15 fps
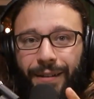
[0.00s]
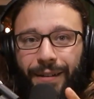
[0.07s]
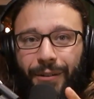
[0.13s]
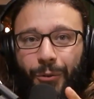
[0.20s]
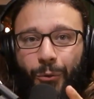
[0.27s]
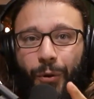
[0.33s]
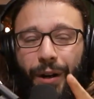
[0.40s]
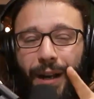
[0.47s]

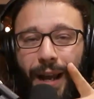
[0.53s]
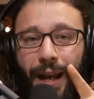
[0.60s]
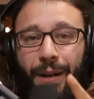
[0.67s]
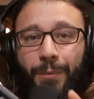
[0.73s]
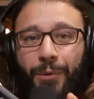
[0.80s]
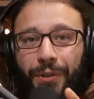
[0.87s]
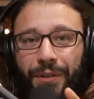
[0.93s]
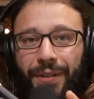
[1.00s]
what
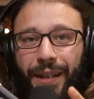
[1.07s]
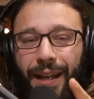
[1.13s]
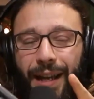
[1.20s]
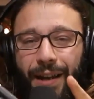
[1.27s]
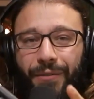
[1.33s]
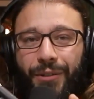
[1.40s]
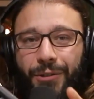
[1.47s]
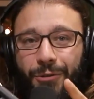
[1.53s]
animals they
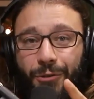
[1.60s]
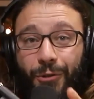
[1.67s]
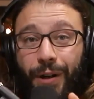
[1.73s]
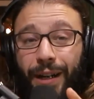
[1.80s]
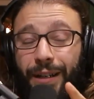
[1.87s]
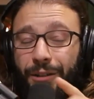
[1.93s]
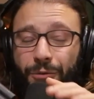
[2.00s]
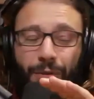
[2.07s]
have in
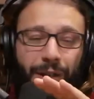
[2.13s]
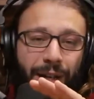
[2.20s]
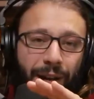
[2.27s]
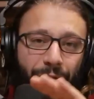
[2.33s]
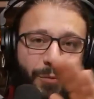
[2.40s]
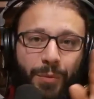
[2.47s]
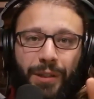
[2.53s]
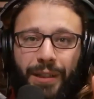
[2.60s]
Ukraine. You would
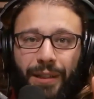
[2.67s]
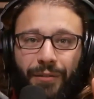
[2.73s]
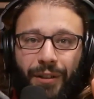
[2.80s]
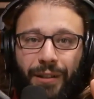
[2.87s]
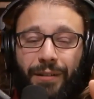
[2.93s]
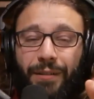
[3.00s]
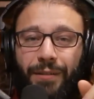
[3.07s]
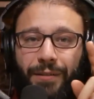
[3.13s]
never believe
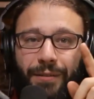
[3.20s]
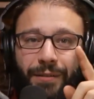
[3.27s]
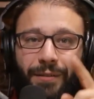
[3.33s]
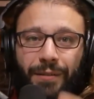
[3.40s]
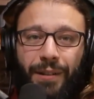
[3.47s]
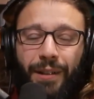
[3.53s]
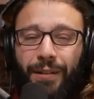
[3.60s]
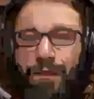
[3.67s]
it.
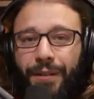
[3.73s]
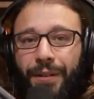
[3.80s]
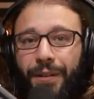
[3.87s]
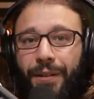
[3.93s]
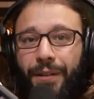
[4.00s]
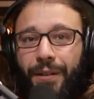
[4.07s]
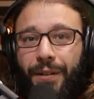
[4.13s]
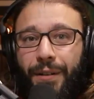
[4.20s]

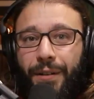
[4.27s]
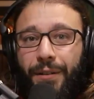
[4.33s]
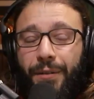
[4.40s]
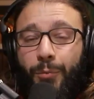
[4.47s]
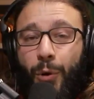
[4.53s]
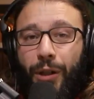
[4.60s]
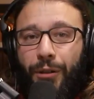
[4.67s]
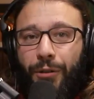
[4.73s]

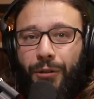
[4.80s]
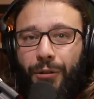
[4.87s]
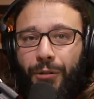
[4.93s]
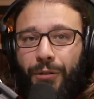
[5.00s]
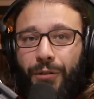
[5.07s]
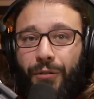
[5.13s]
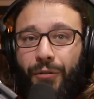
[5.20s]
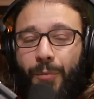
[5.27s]
Spoiler
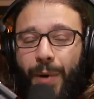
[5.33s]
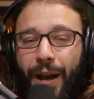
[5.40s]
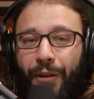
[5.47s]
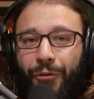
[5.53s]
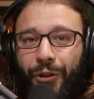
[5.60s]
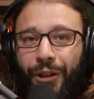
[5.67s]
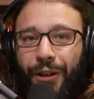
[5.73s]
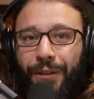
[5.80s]
alert, they're from
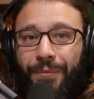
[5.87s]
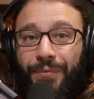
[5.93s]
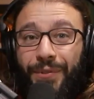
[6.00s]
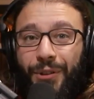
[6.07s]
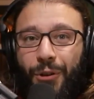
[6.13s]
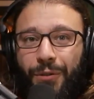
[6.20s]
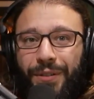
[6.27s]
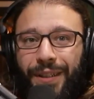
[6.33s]
Africa.
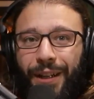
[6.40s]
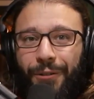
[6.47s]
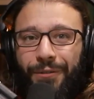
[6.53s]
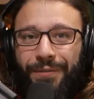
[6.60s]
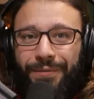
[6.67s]
Toast out.